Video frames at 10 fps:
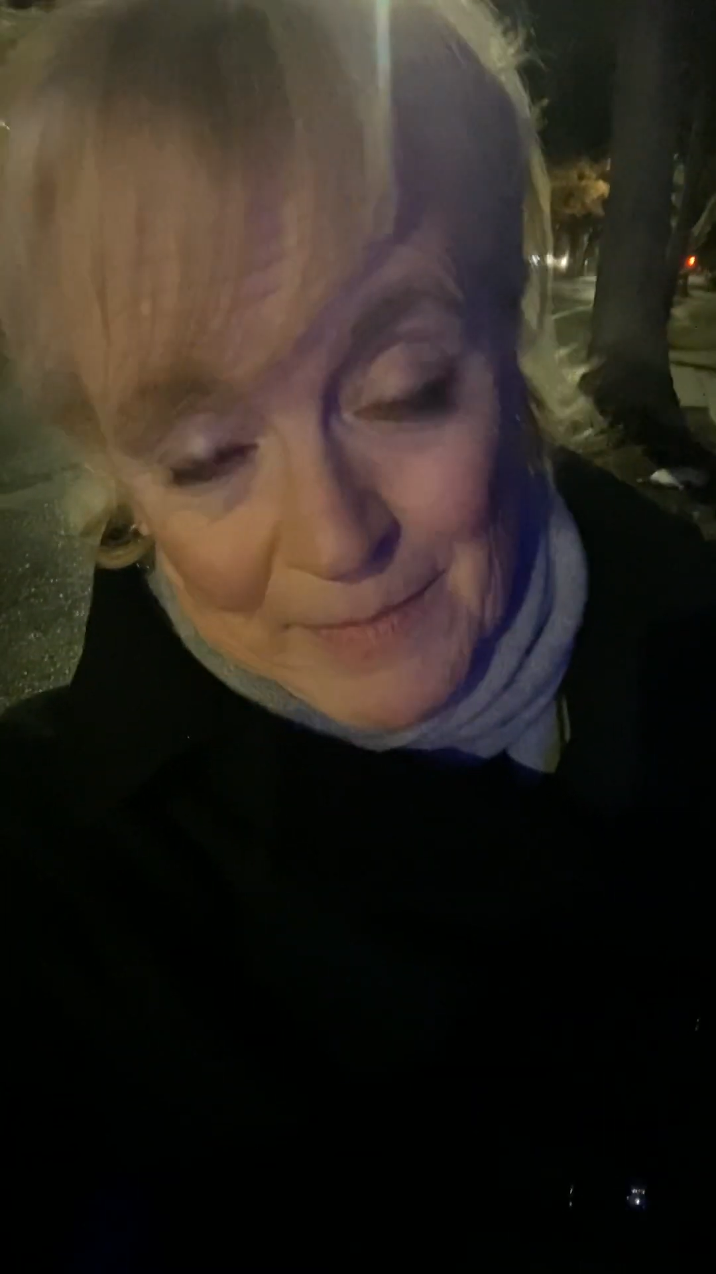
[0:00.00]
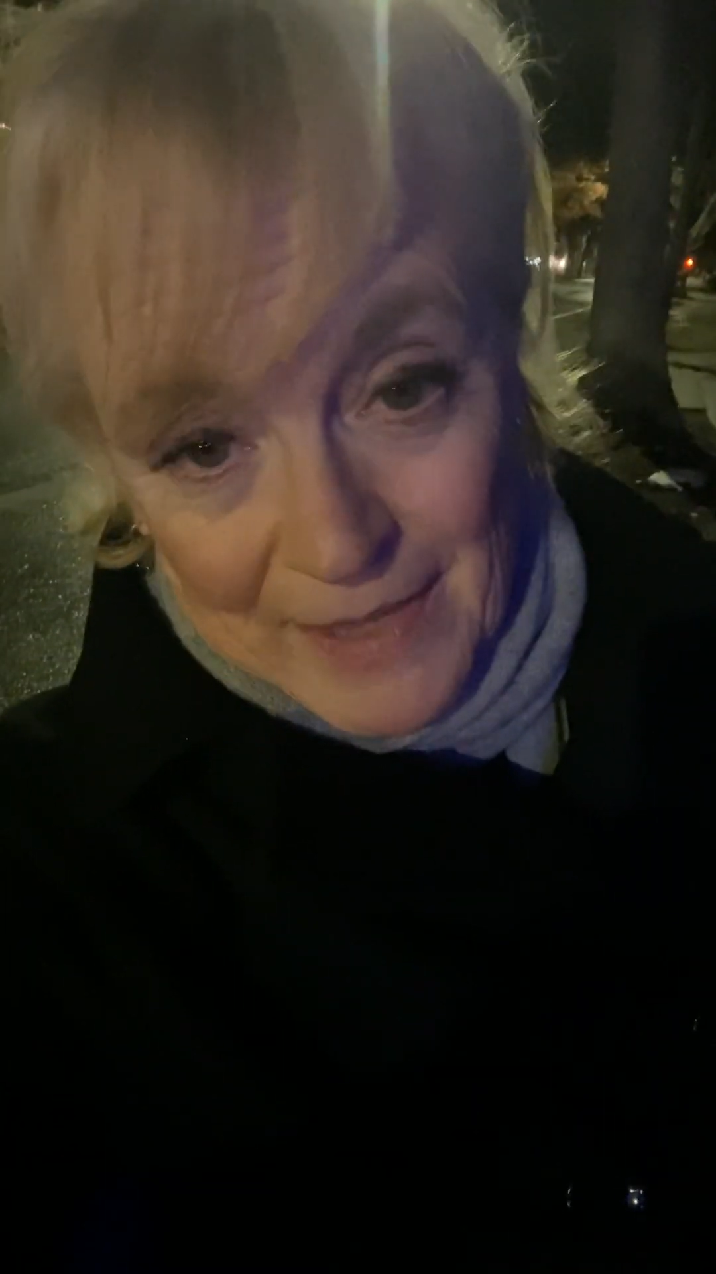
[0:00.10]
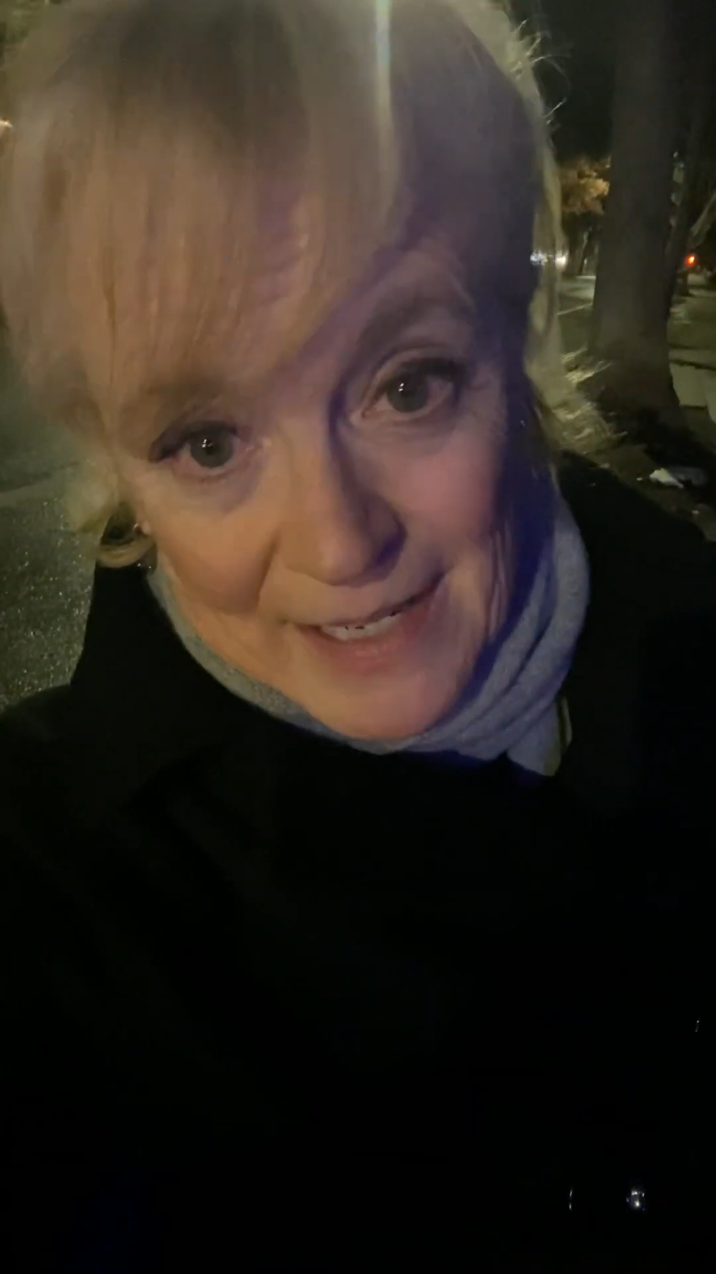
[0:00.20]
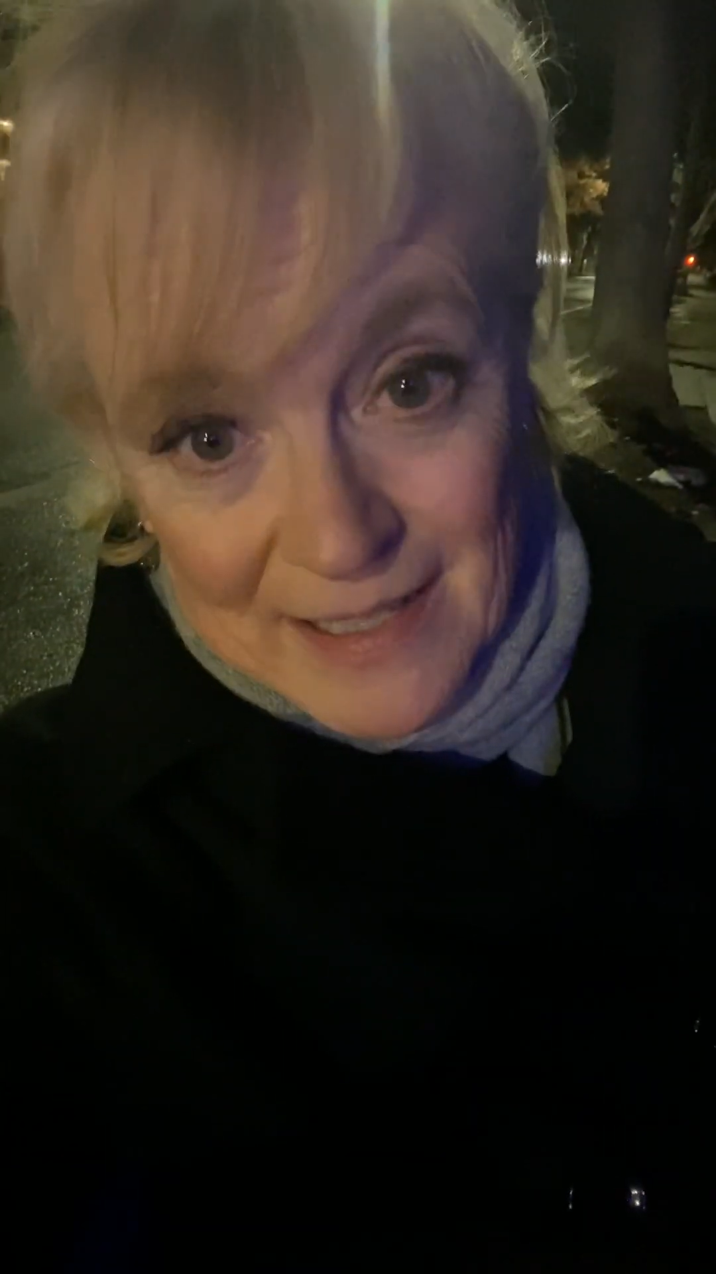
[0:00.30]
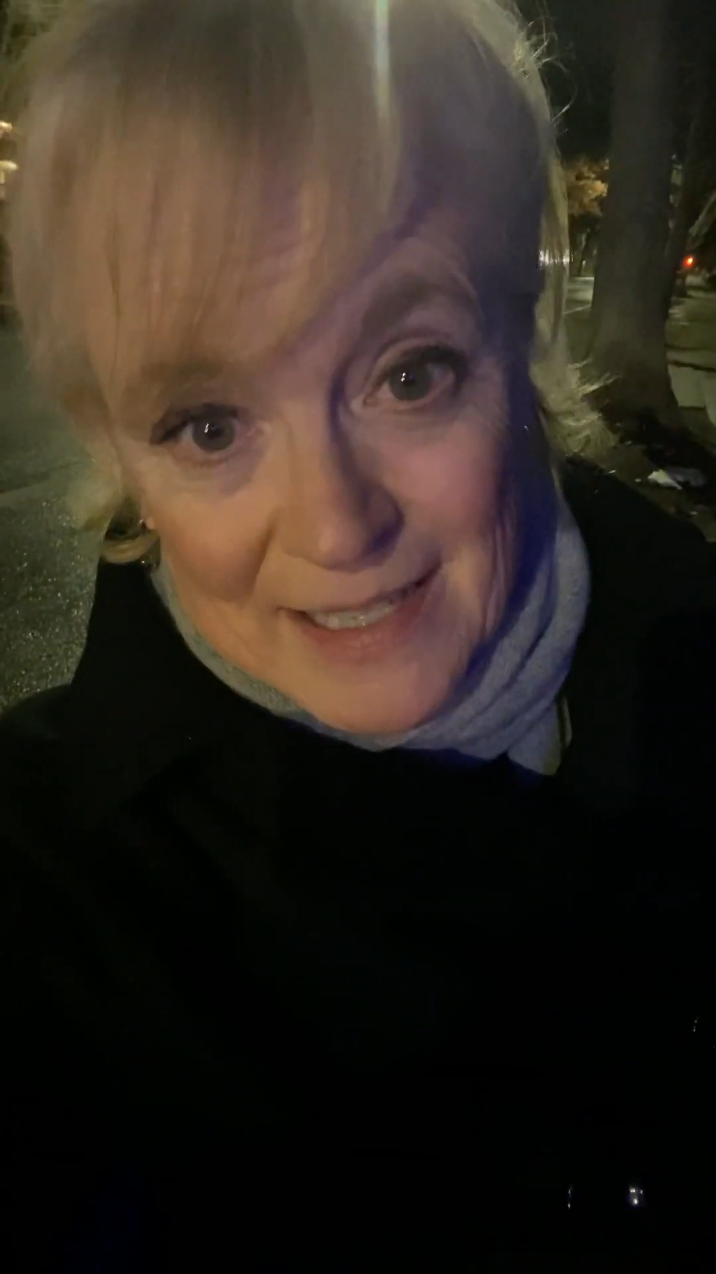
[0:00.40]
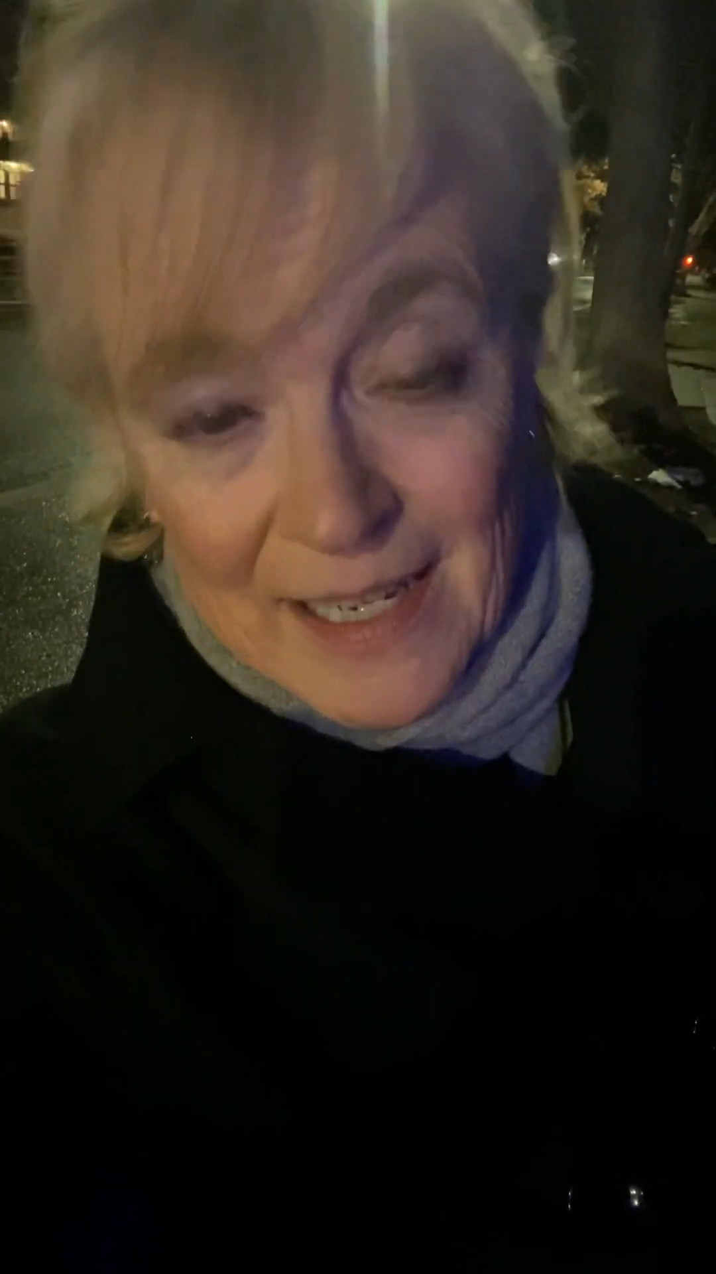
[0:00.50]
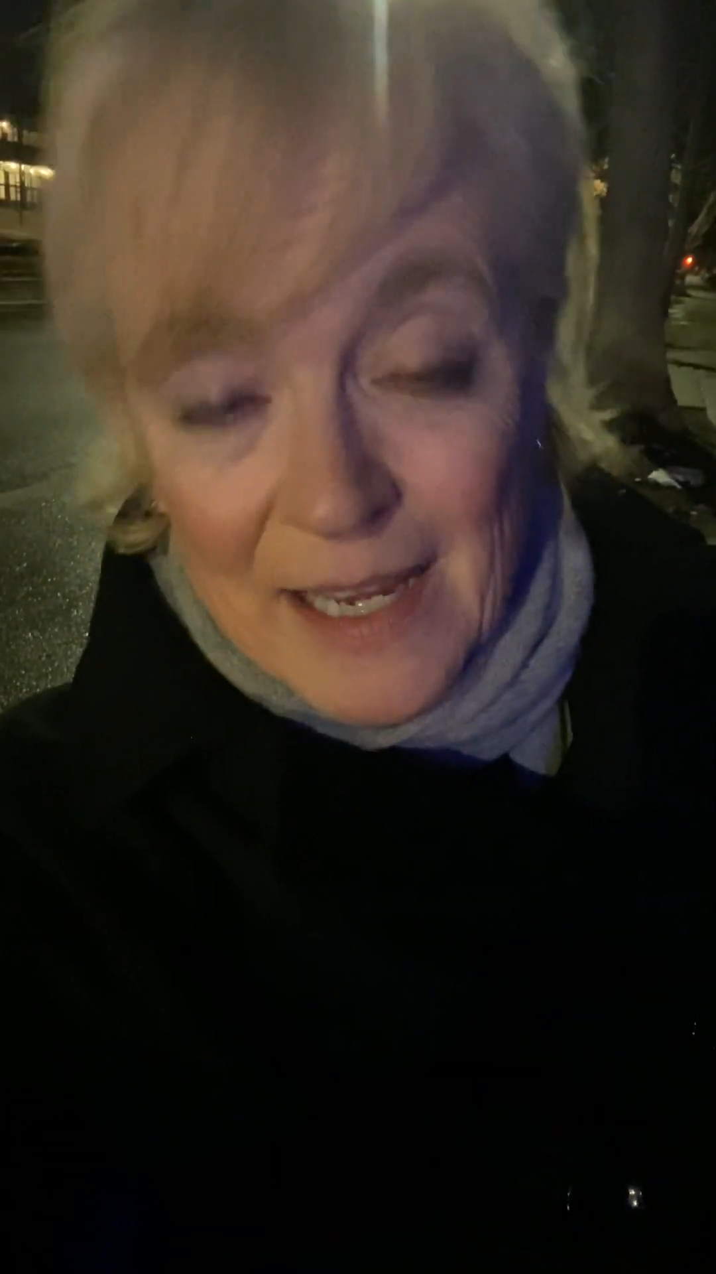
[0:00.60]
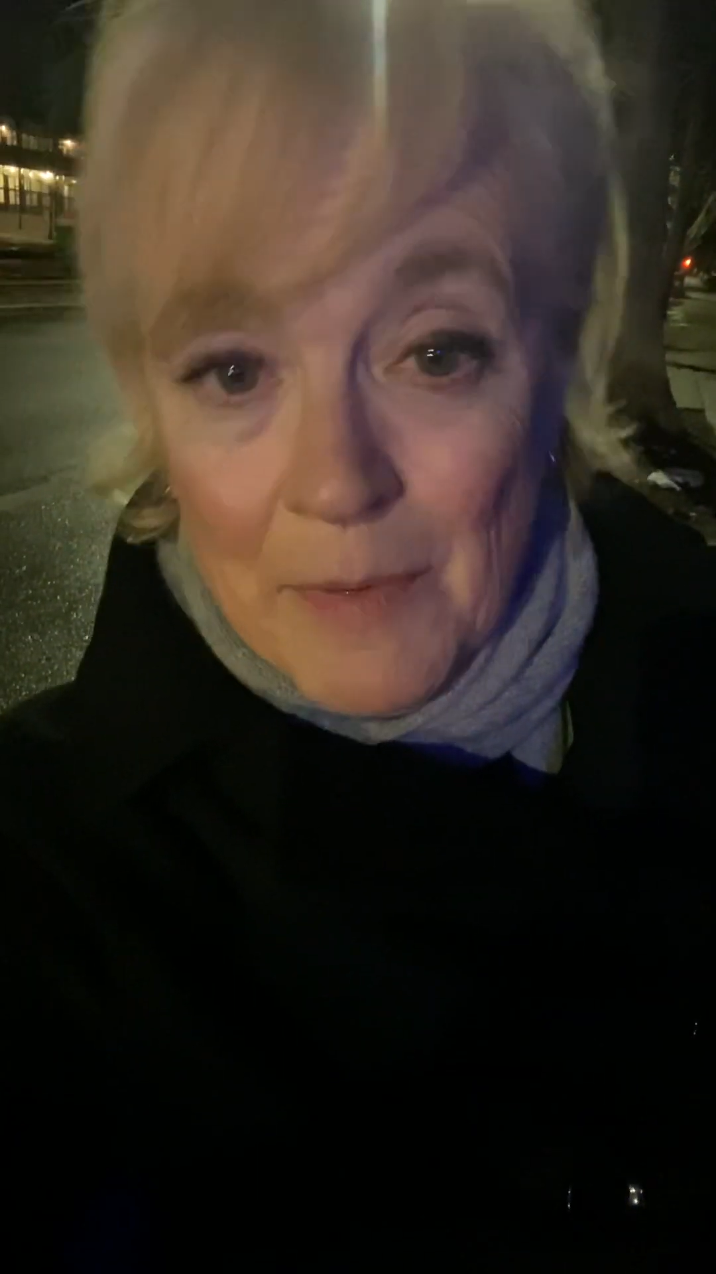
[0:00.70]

things to him